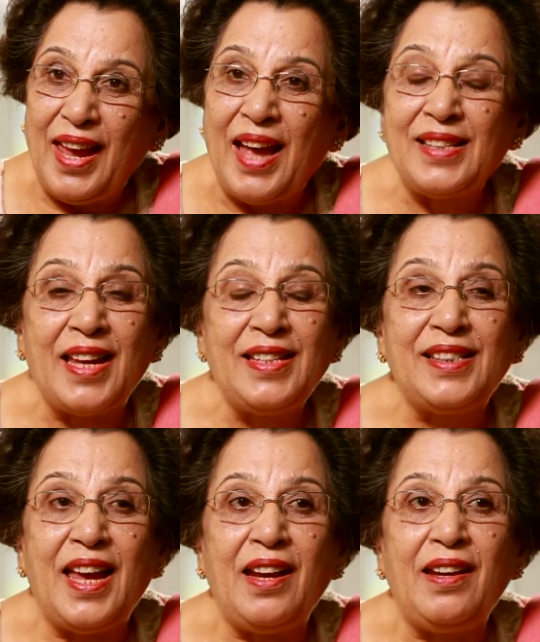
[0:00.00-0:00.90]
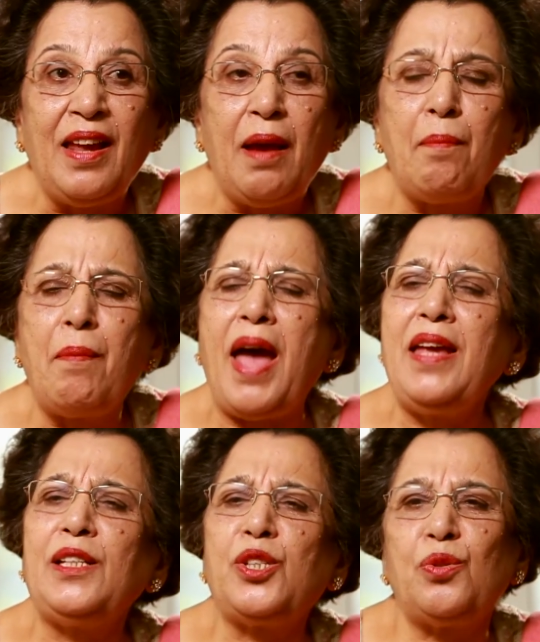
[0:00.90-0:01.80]
As I said,
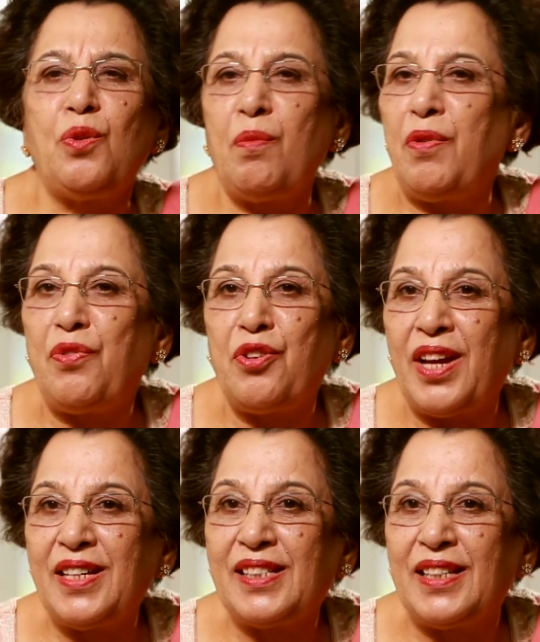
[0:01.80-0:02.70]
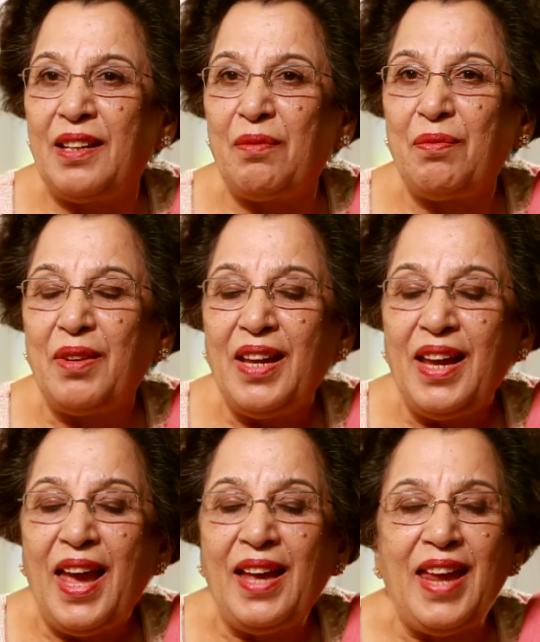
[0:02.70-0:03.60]
miles to go before I sleep.
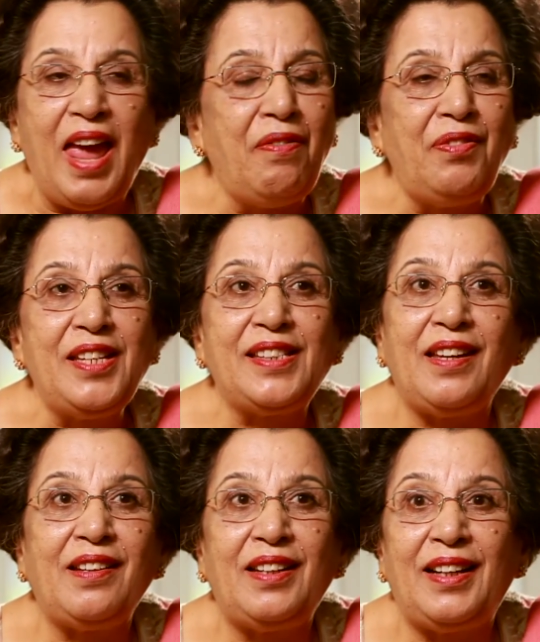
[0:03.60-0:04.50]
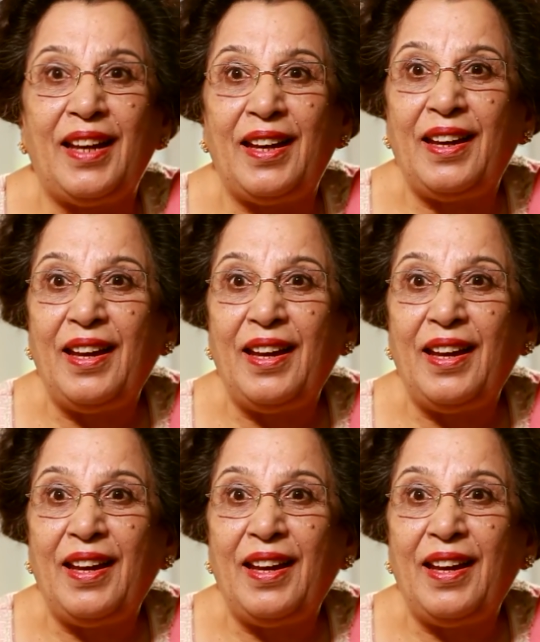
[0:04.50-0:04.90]
And every single day,